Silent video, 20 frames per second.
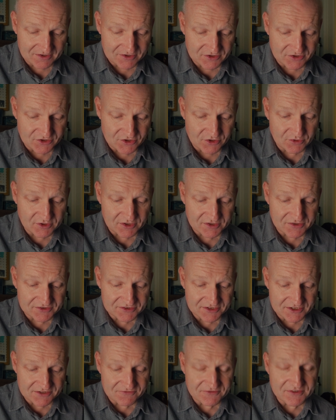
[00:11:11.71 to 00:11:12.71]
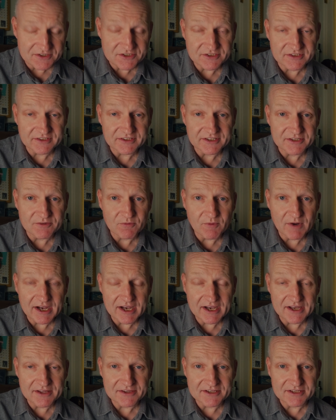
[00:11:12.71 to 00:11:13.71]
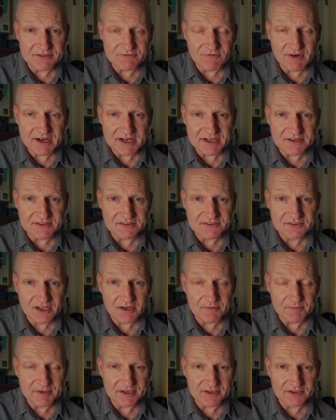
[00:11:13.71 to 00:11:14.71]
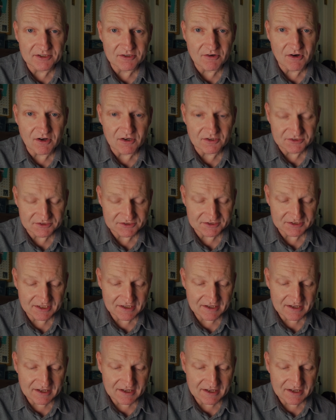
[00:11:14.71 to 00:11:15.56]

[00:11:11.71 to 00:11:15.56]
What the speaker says: You can see visually where the rain is coming across,